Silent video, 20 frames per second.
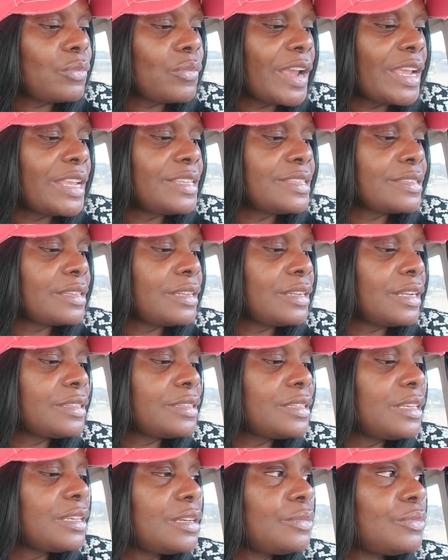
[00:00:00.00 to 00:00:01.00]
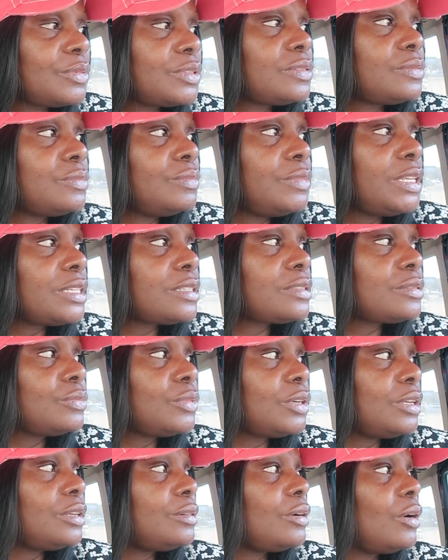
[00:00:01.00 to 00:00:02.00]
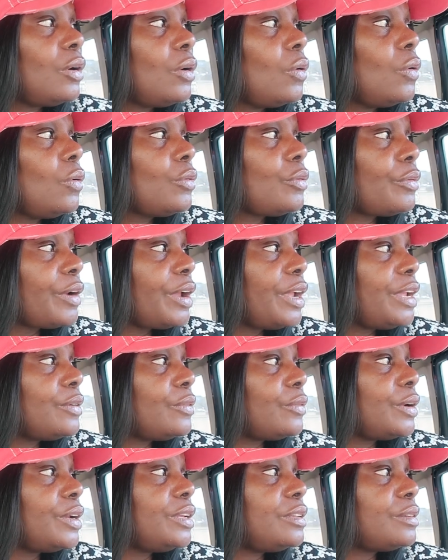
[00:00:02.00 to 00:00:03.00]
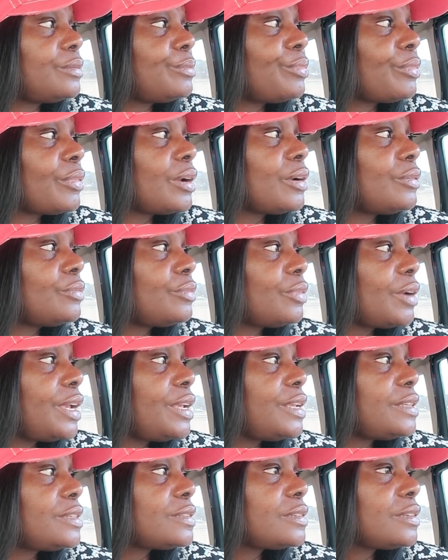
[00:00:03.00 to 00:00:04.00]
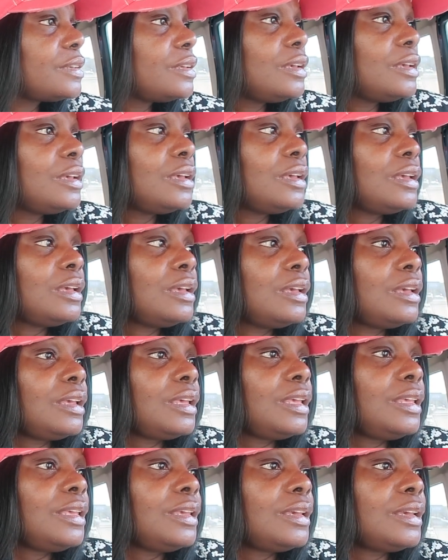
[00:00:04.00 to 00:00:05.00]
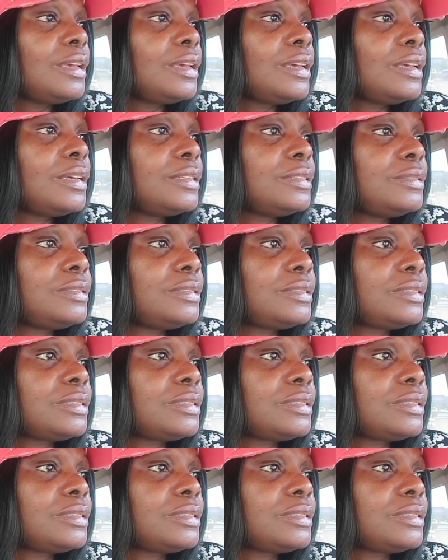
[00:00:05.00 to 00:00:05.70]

rice and I think it was mixed with whole grain or either brown rice and